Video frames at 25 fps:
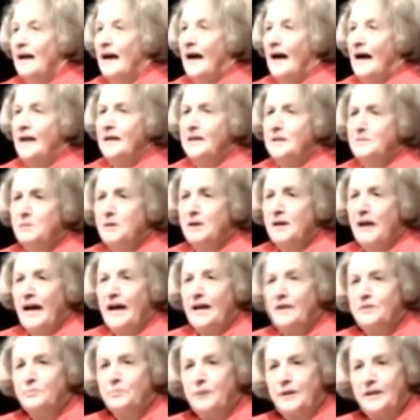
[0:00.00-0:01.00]
I am an
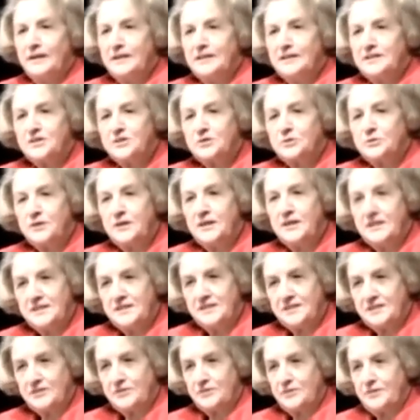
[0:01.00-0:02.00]
eyewitness to
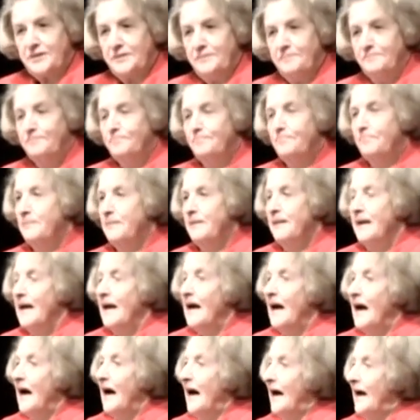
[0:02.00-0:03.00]
history.
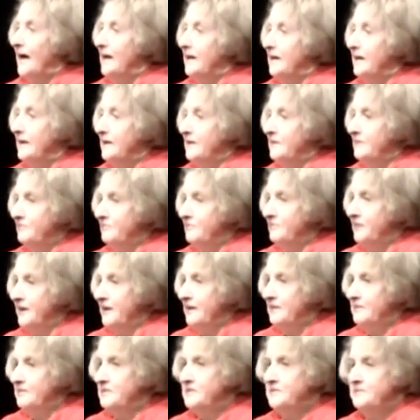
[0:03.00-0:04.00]
I lived
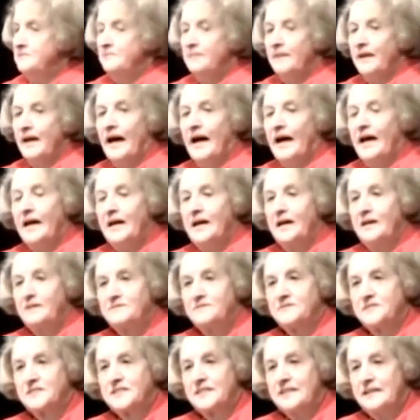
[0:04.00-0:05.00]
it, I
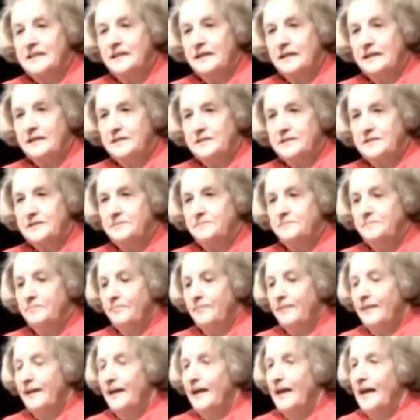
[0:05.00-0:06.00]
have seen it.
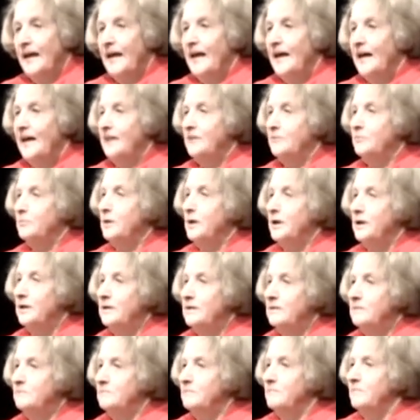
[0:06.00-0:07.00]
It
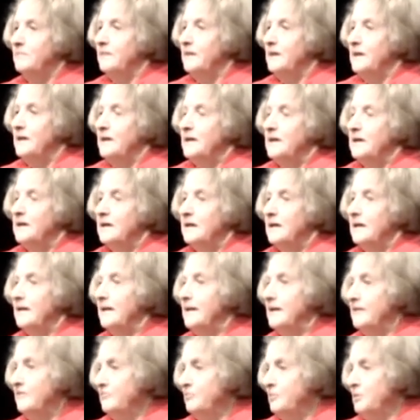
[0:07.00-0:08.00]
will
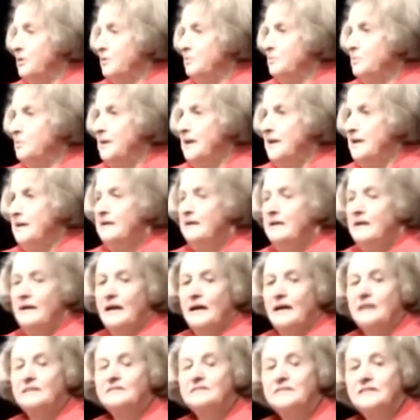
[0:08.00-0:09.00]
live with me
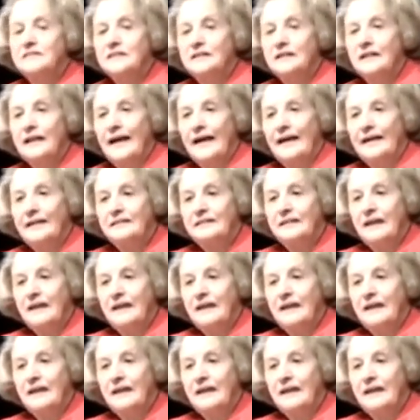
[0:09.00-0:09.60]
until I